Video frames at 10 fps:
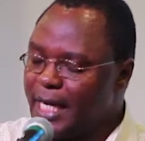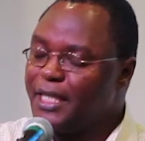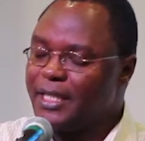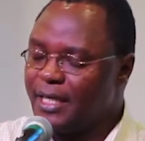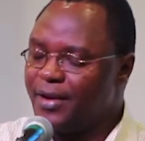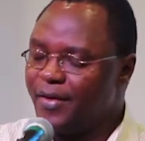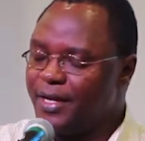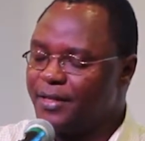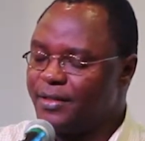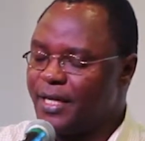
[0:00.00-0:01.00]
ten
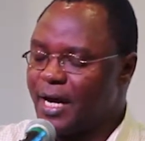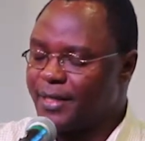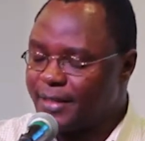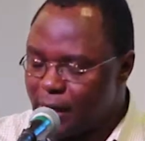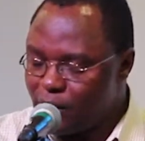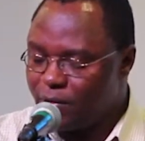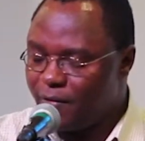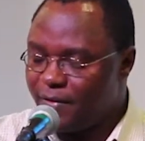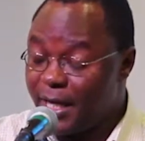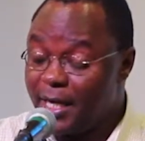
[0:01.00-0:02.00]
degrees uh, south
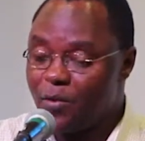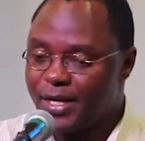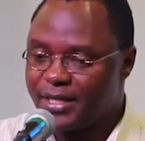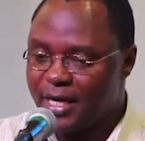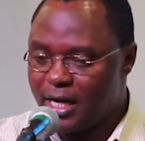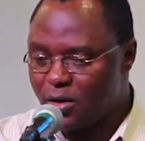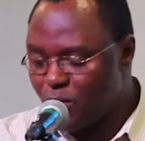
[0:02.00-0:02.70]
of the equator,